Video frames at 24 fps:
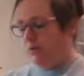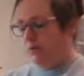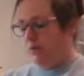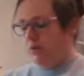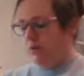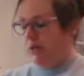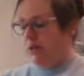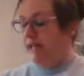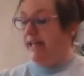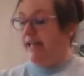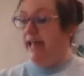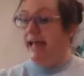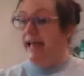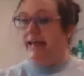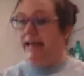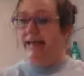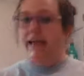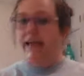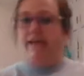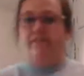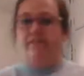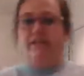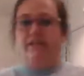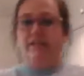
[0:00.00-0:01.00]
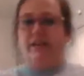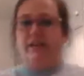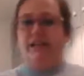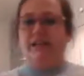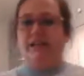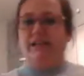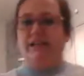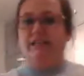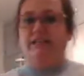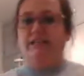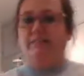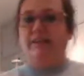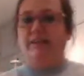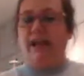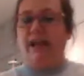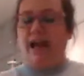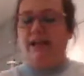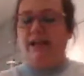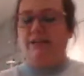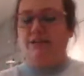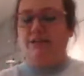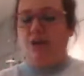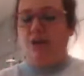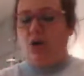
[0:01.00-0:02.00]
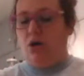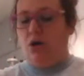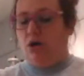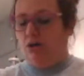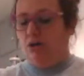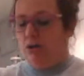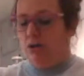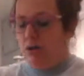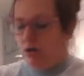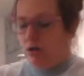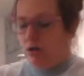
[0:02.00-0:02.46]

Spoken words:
Again, everything needs to be ice cold.